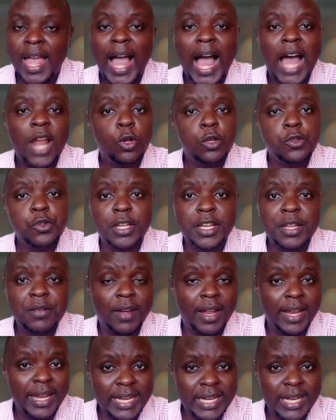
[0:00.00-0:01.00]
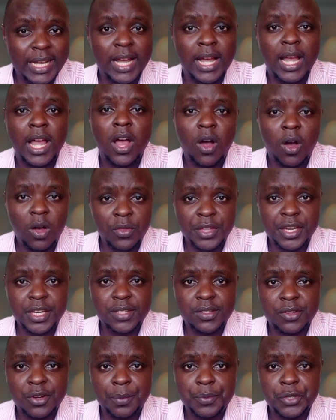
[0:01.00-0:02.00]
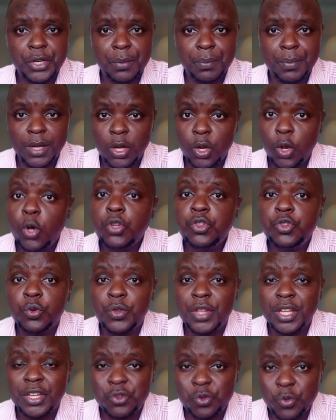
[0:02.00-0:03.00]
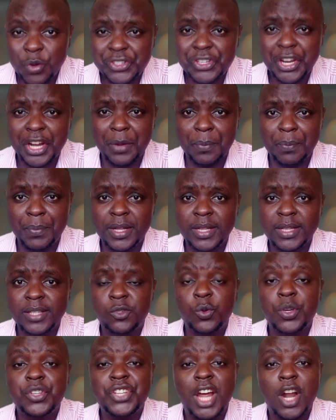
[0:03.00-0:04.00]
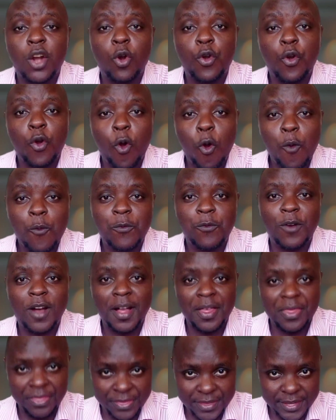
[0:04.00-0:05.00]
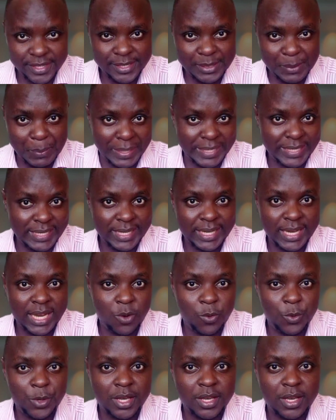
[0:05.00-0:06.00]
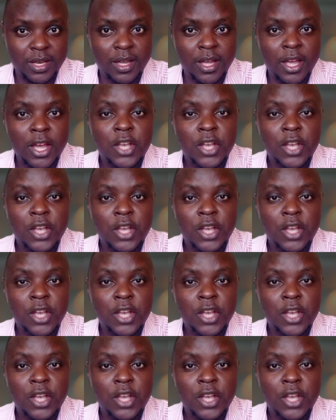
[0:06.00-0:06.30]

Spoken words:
I'll also leave a link on the description below to the Treasury bills which are on offer this particular week.